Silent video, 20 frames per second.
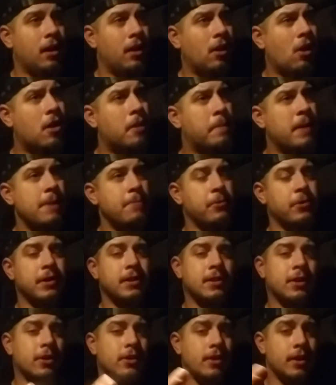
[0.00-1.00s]
A lot of people
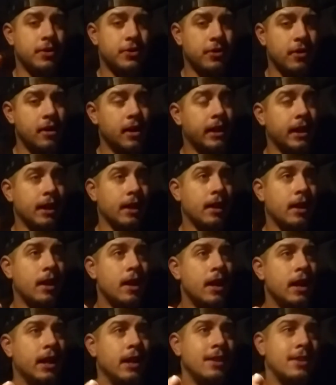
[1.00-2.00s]
can turn to drinking,
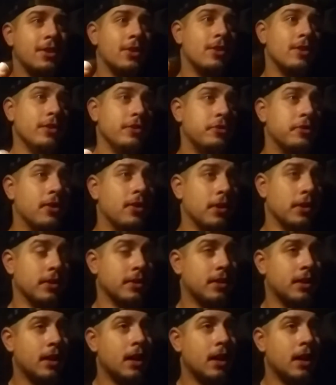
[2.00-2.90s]
can turn to drugs,